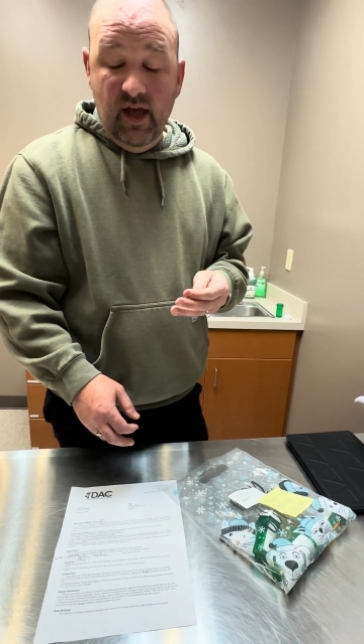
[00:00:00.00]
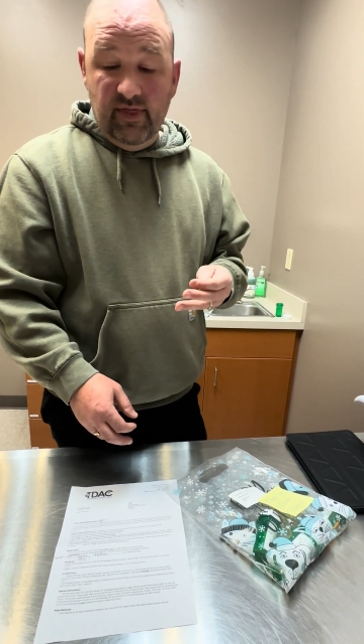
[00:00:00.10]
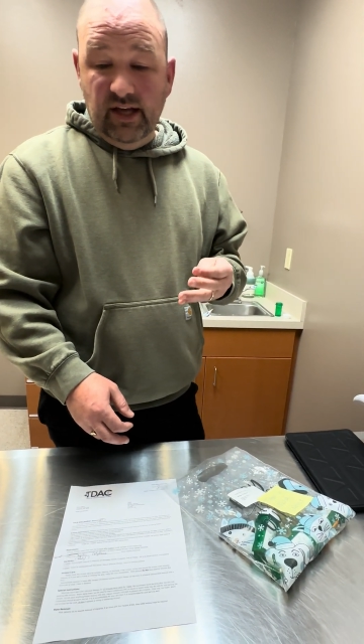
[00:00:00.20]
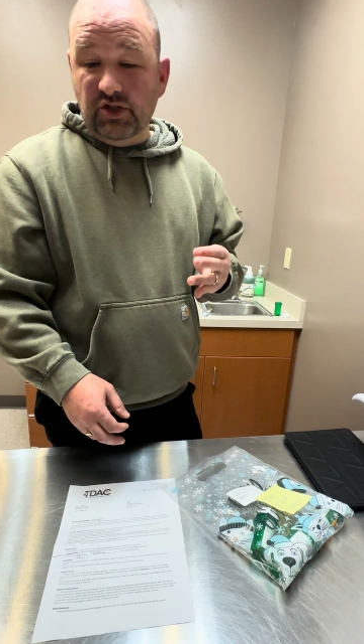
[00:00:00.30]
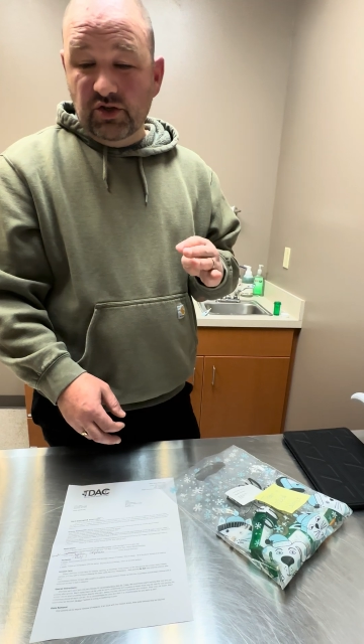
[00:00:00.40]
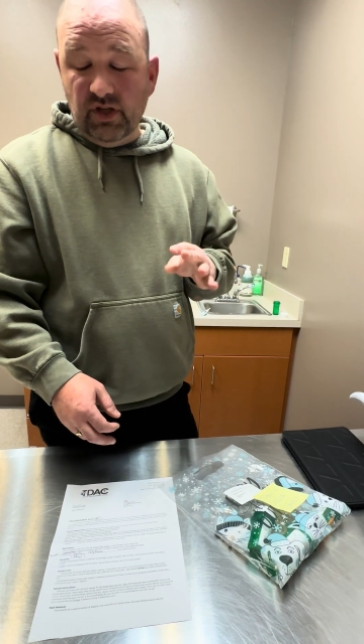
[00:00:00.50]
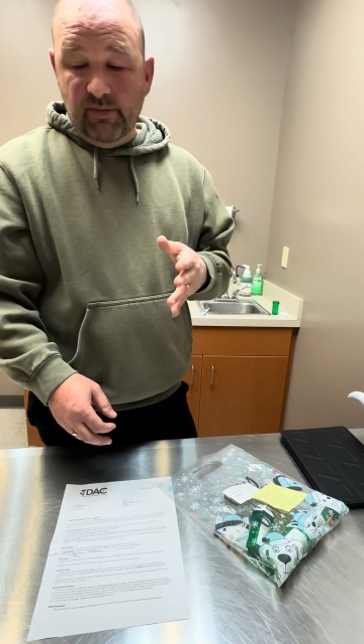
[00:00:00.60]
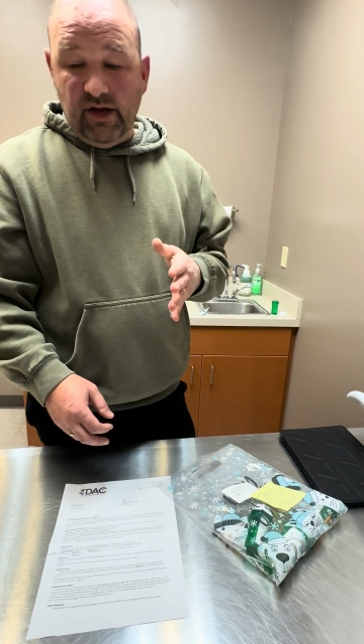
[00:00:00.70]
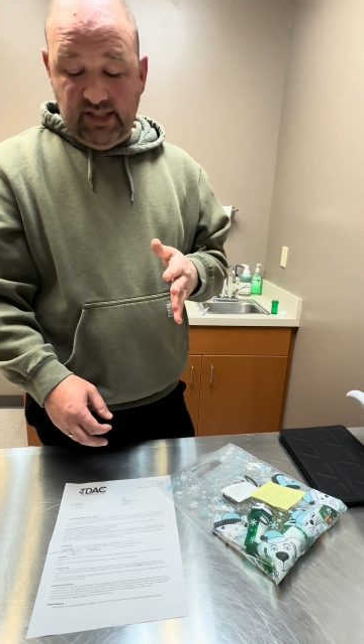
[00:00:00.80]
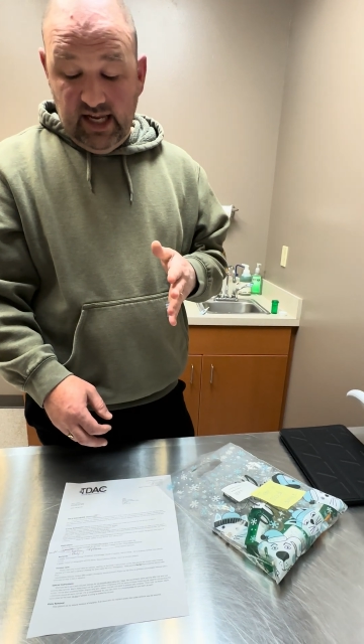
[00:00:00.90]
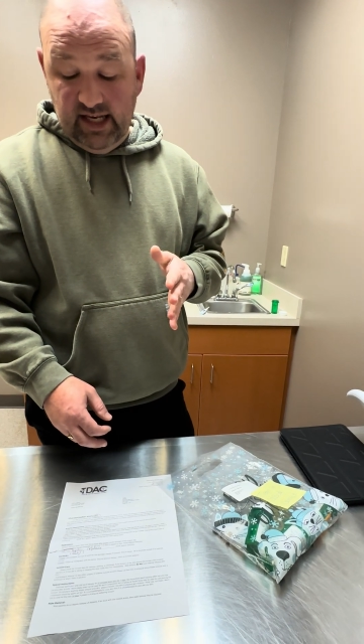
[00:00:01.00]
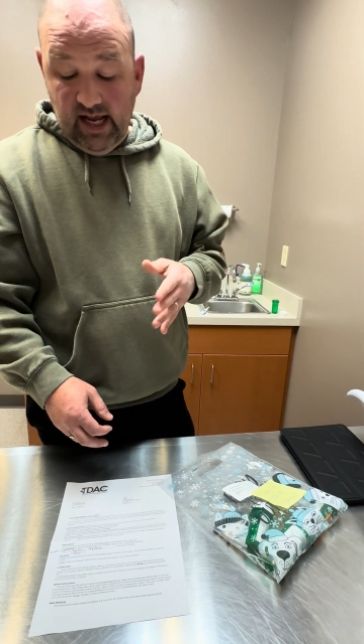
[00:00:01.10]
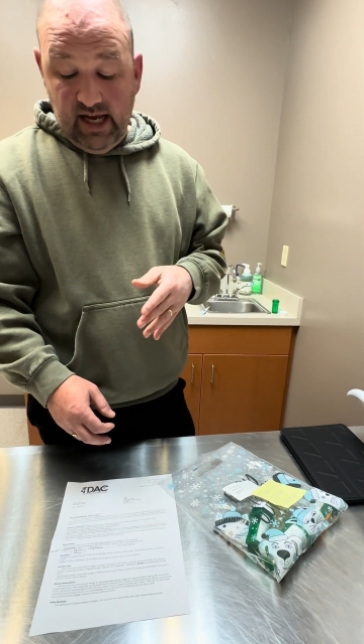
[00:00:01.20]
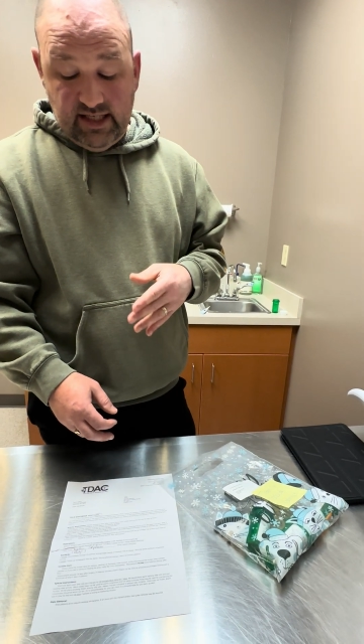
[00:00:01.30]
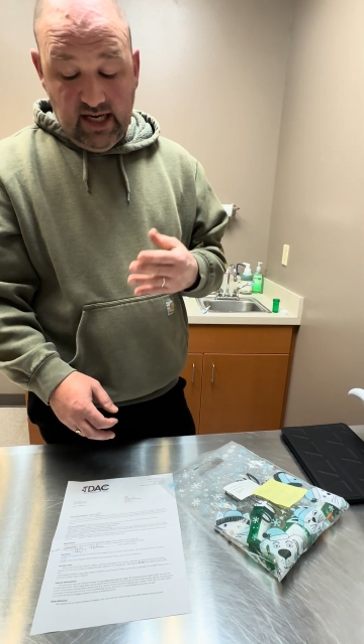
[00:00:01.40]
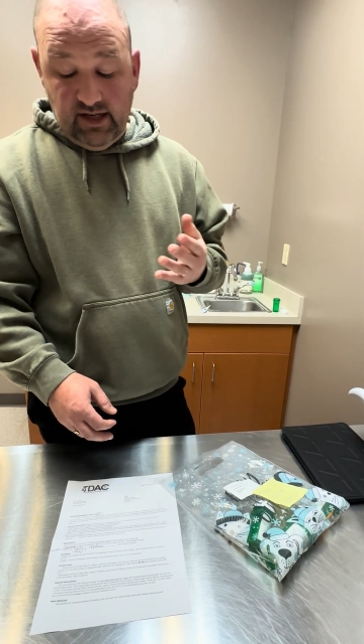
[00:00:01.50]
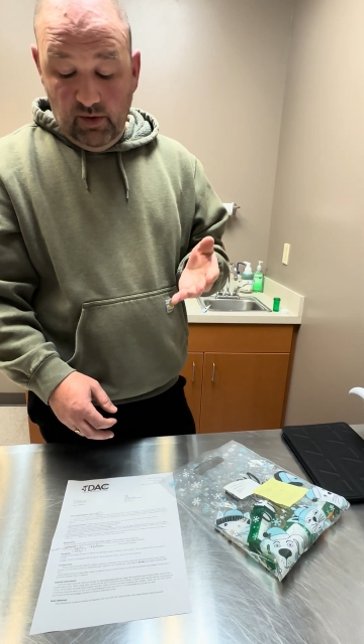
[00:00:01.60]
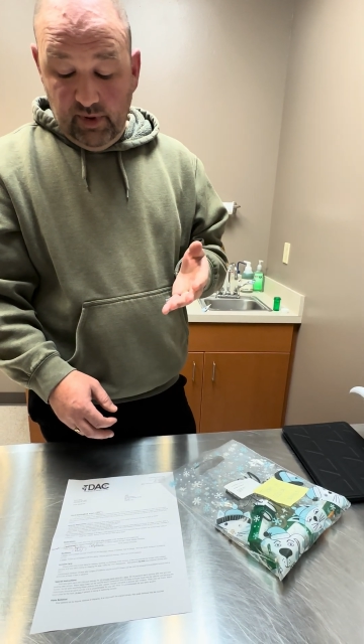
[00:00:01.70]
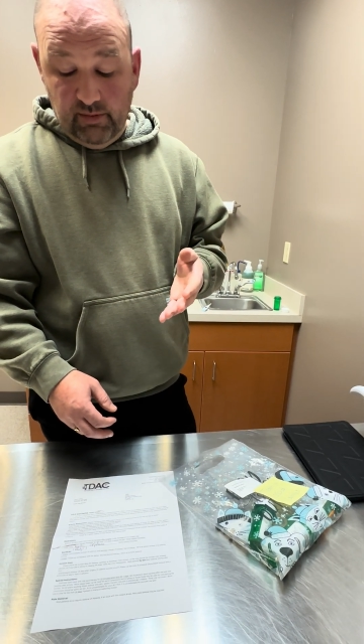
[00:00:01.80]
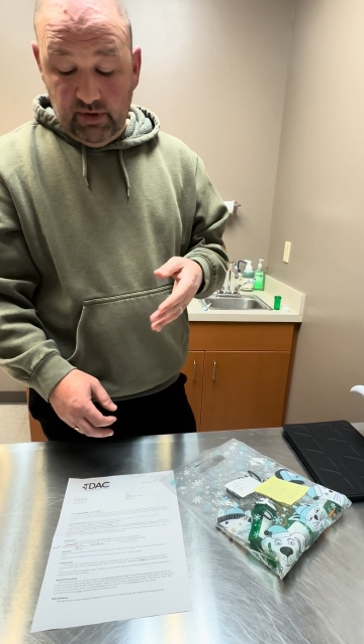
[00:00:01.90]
That's usually about 10 days. I tell people